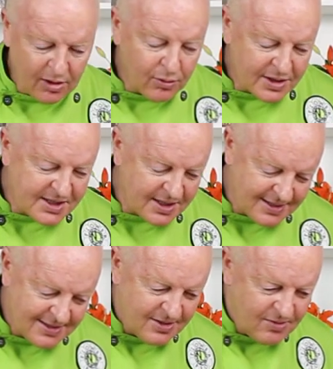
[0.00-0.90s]
looks
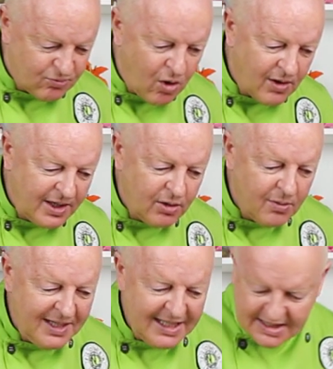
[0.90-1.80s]
wrong, you
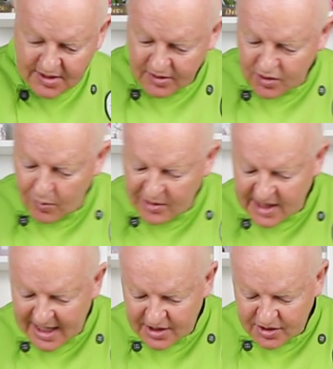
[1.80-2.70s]
know, I mean, it's
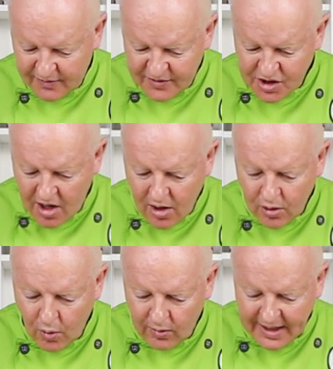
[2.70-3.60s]
almost like a sort of
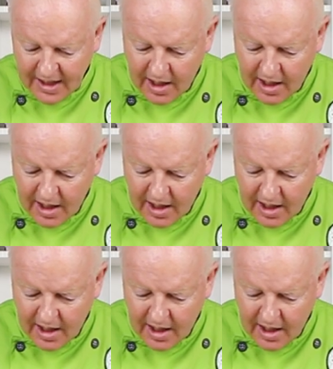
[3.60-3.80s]
charcoaly